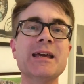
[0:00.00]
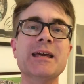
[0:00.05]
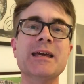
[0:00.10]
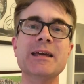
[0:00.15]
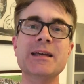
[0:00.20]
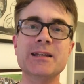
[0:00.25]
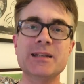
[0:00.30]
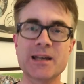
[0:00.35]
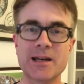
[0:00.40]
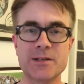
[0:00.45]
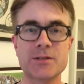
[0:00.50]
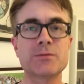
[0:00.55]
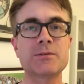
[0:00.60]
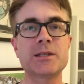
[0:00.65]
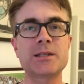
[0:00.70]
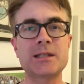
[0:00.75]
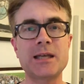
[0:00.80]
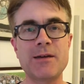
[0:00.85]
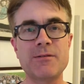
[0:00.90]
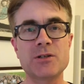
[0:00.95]
It goes with
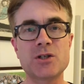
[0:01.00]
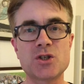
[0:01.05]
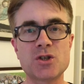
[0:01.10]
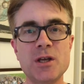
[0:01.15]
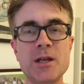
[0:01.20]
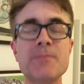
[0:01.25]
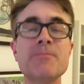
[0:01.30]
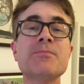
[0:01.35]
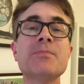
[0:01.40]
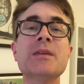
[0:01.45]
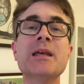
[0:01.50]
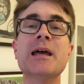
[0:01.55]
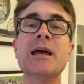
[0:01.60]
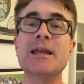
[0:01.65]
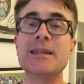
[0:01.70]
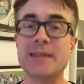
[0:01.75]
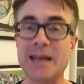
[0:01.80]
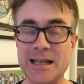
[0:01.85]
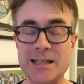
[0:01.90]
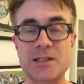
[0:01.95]
the territory.
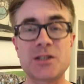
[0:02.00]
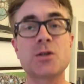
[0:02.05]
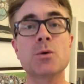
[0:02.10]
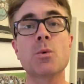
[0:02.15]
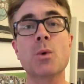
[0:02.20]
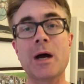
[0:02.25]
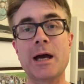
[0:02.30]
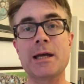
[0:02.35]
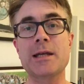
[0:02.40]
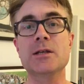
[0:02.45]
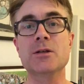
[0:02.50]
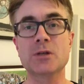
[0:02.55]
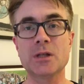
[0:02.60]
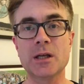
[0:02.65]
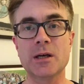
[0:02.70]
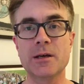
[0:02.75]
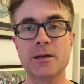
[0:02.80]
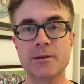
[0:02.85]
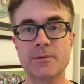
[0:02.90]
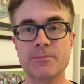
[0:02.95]
That's the way you
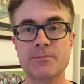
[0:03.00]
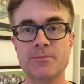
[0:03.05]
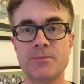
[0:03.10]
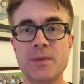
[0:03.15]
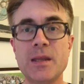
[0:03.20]
learn.